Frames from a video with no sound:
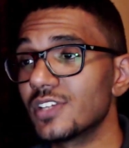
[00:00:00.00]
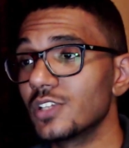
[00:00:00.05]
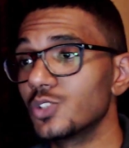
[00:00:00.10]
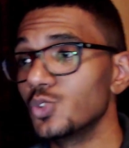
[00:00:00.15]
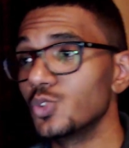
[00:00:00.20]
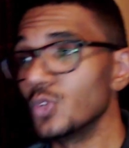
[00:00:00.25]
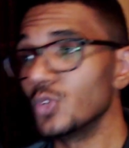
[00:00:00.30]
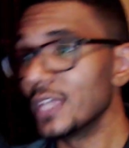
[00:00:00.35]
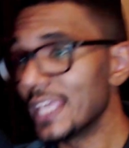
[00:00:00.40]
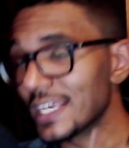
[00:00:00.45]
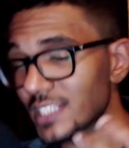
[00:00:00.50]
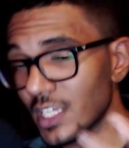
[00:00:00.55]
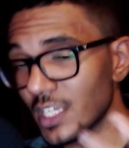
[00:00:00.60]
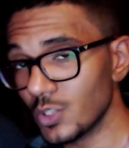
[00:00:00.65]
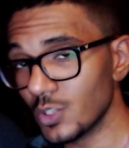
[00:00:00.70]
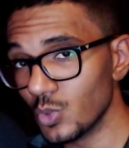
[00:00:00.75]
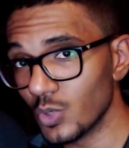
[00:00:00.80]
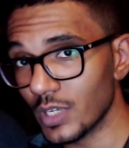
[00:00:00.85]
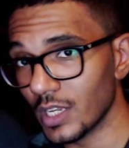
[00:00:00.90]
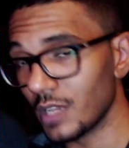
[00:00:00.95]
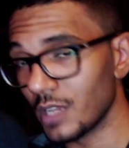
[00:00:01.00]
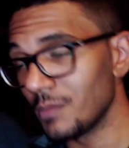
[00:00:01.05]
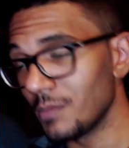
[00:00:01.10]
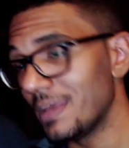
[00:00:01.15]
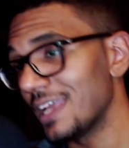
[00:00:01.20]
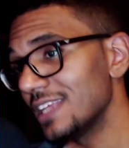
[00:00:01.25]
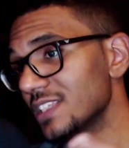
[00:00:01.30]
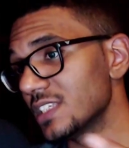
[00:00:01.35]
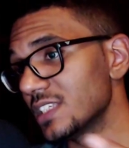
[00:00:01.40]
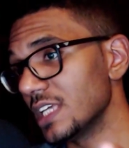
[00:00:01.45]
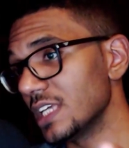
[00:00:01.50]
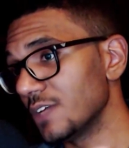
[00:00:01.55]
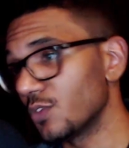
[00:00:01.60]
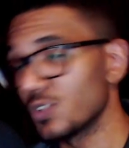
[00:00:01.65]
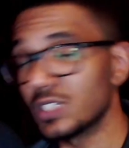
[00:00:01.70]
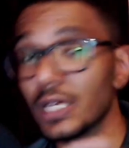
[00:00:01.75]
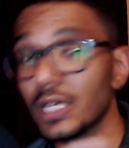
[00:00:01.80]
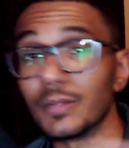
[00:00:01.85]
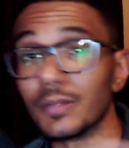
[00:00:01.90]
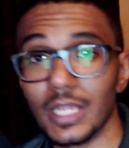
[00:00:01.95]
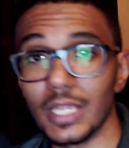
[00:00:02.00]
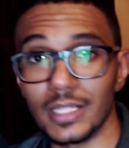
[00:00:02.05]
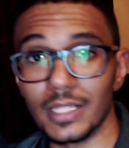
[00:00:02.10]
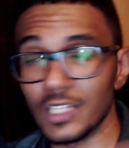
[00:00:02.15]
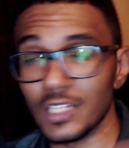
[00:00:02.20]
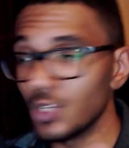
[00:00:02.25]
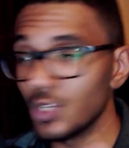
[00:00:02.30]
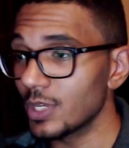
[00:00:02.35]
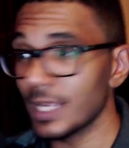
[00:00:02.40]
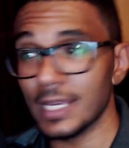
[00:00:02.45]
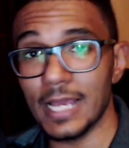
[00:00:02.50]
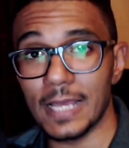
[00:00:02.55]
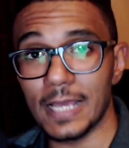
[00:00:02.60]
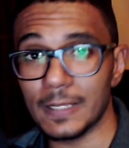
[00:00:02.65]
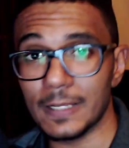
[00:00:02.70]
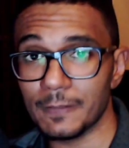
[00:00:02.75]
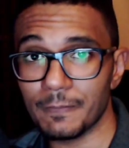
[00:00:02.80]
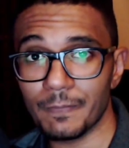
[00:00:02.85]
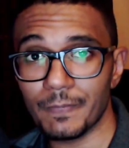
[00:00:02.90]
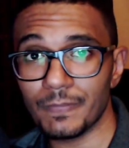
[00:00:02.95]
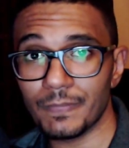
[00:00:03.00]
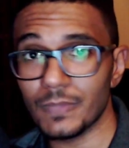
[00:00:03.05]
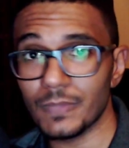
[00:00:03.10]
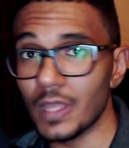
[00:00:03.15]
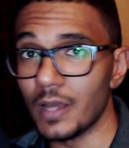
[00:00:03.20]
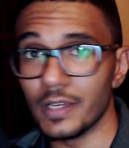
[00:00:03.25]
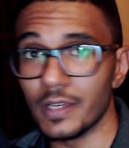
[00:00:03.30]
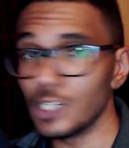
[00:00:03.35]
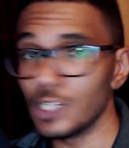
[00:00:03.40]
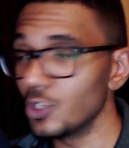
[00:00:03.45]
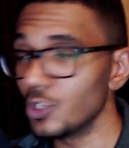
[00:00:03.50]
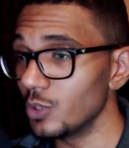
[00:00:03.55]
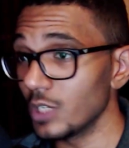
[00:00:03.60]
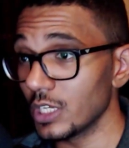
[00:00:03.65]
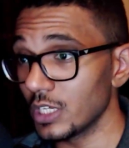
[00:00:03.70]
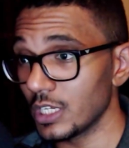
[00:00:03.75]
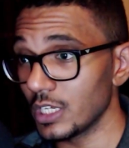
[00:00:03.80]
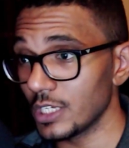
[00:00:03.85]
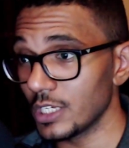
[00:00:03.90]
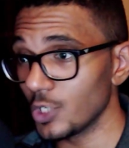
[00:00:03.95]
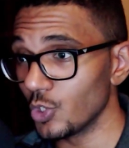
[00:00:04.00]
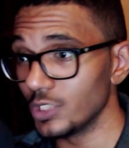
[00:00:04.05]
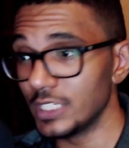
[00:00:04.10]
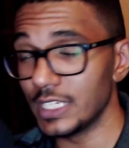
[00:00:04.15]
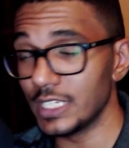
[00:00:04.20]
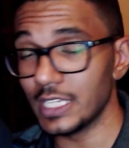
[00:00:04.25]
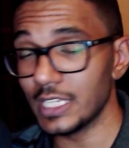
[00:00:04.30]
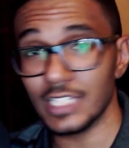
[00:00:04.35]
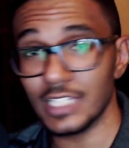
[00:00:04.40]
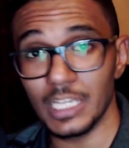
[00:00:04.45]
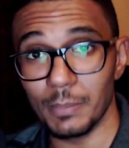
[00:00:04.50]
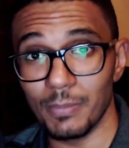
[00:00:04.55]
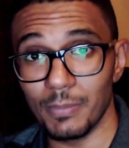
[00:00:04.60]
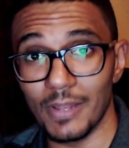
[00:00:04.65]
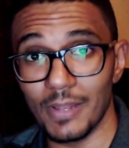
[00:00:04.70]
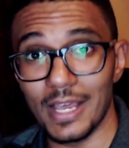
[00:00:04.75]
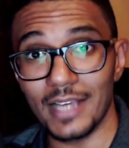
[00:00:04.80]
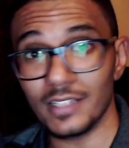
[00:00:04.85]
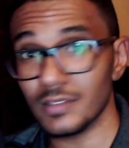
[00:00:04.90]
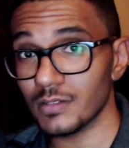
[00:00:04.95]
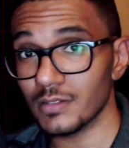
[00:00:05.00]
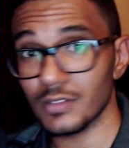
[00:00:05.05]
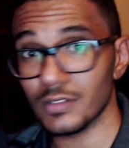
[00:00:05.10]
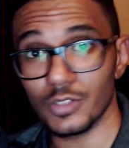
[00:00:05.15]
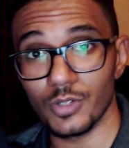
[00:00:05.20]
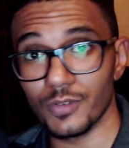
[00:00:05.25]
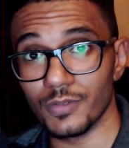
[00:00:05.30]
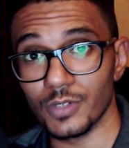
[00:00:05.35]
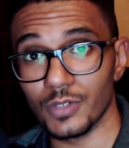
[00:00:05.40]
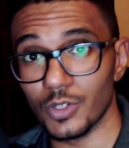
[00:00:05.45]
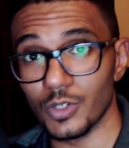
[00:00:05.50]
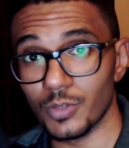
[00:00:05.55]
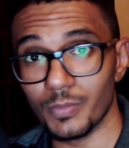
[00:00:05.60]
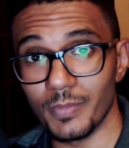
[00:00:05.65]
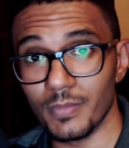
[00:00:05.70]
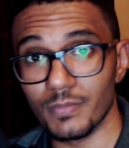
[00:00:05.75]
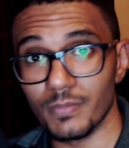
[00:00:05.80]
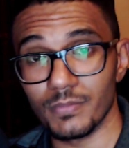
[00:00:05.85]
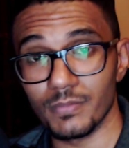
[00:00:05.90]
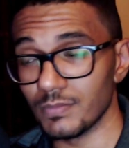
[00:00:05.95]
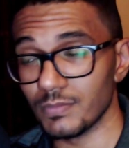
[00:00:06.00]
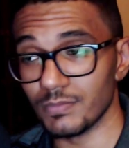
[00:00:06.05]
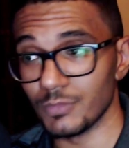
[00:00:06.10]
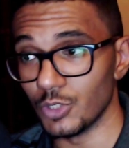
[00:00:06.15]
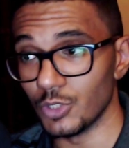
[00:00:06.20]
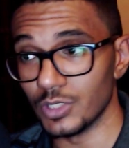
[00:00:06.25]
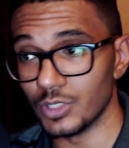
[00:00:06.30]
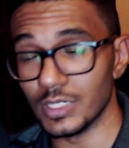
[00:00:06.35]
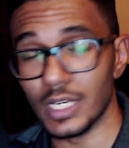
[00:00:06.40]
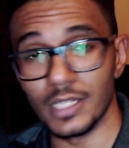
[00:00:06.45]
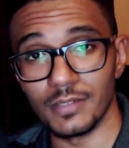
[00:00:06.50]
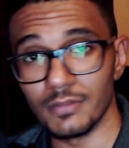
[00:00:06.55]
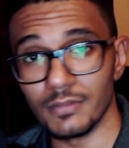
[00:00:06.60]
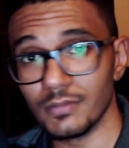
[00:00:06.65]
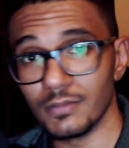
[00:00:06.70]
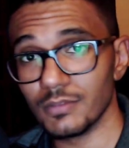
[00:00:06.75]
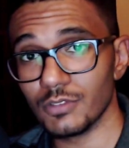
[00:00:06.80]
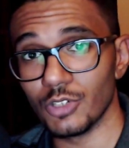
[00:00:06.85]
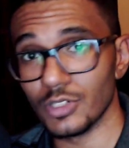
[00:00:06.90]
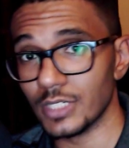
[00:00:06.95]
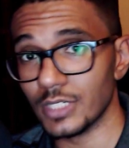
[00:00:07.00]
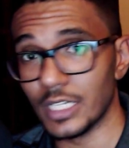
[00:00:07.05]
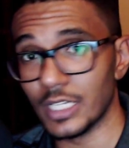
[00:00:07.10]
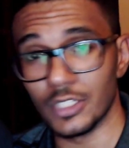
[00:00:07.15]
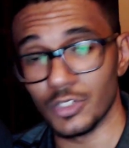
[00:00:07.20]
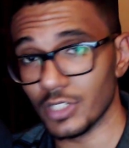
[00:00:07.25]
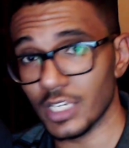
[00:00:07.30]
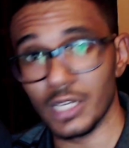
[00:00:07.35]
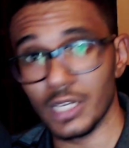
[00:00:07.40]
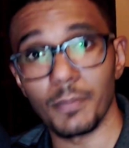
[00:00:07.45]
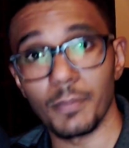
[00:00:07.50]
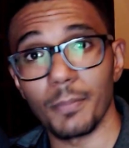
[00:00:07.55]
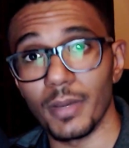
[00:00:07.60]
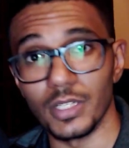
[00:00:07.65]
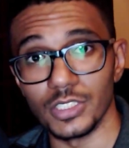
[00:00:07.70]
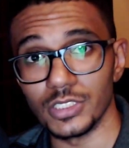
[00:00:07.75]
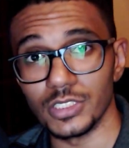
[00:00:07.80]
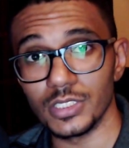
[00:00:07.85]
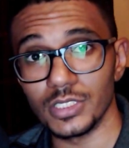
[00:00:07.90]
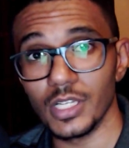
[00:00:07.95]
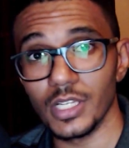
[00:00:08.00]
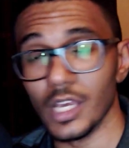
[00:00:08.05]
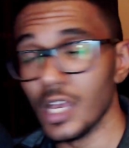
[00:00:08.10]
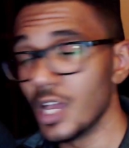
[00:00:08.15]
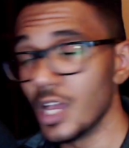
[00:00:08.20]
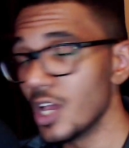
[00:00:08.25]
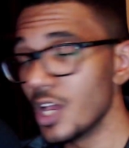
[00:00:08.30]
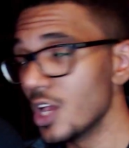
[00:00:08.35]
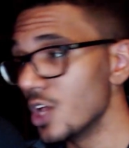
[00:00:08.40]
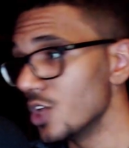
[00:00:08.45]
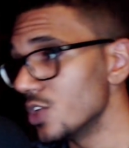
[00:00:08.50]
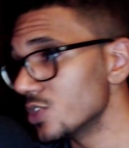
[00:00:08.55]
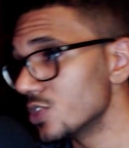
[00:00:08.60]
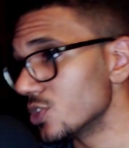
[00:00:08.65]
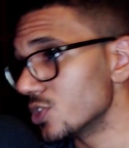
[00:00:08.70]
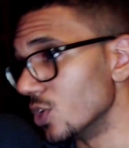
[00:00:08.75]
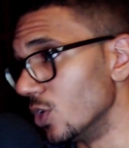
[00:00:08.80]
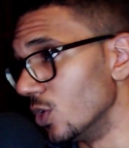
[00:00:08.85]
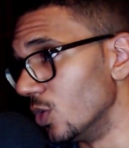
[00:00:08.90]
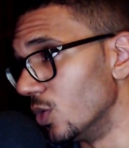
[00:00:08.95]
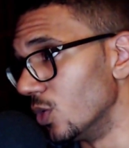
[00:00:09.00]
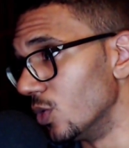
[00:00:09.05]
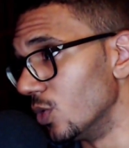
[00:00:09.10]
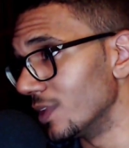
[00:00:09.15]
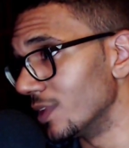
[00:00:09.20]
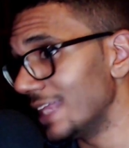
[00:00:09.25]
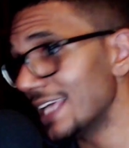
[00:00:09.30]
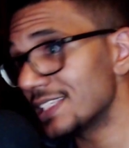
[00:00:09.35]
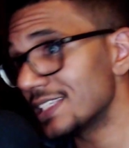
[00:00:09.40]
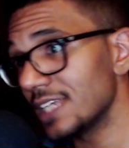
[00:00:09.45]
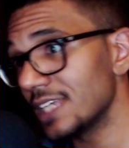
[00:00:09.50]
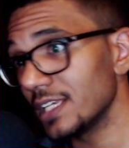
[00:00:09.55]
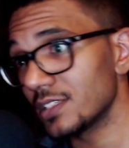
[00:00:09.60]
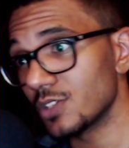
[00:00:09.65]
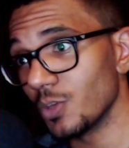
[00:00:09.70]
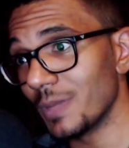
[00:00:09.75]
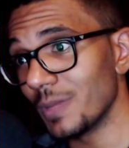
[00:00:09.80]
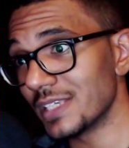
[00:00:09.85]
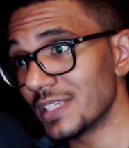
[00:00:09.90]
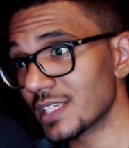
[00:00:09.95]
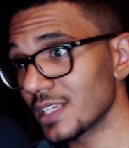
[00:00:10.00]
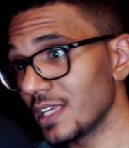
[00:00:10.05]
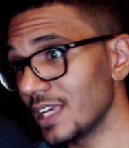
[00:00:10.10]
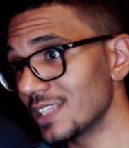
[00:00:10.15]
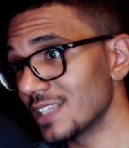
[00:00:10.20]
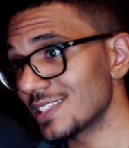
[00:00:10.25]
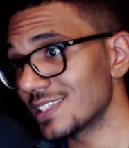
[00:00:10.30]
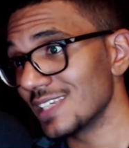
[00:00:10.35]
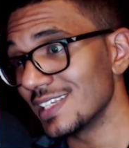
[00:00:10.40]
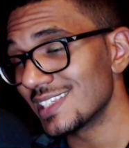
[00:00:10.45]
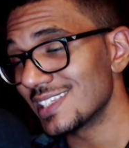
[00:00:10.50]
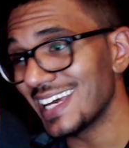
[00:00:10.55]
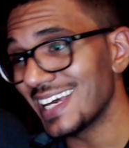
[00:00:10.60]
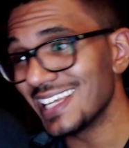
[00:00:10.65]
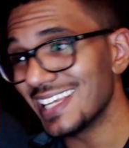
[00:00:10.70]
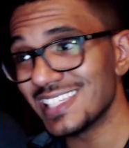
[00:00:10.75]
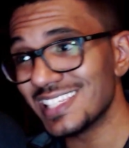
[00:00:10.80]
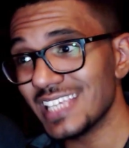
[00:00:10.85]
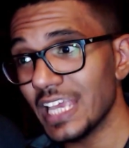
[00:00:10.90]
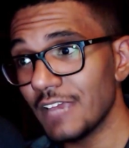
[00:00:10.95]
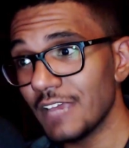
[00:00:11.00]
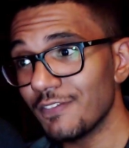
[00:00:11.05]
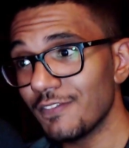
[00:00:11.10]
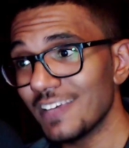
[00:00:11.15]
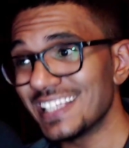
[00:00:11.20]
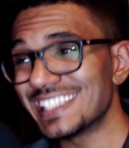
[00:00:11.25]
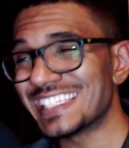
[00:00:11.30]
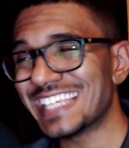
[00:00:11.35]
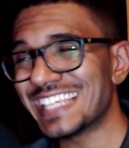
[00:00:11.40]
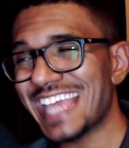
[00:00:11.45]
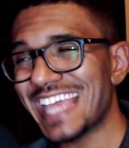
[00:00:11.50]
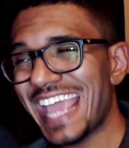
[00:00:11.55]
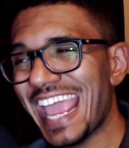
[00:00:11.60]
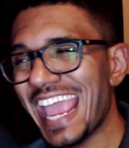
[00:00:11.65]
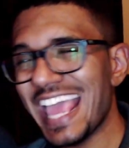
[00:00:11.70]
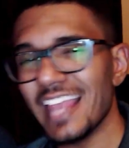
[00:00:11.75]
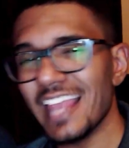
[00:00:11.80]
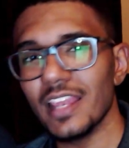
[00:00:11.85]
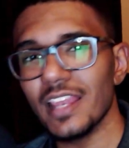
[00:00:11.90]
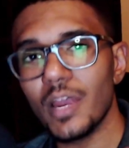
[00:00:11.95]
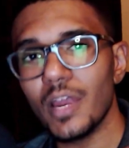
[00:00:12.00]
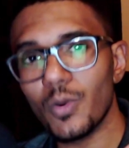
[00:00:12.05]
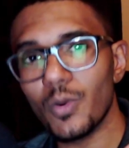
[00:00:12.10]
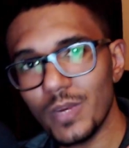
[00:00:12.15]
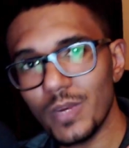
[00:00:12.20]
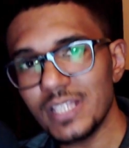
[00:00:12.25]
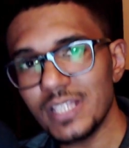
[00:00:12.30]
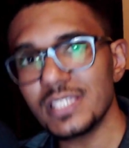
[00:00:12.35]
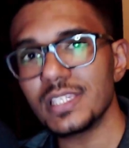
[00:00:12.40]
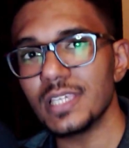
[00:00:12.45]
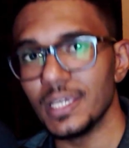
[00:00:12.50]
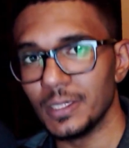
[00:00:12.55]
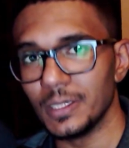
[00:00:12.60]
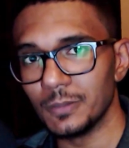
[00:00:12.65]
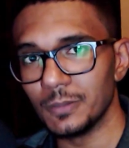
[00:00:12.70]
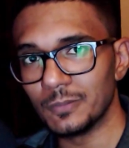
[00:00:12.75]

it to EX Hadouken and make it safe or something like that you cannot now you you did it he blocked you're you're, you're done you're done you're getting punished so that's it so basically it's it's unsafe it's hella risky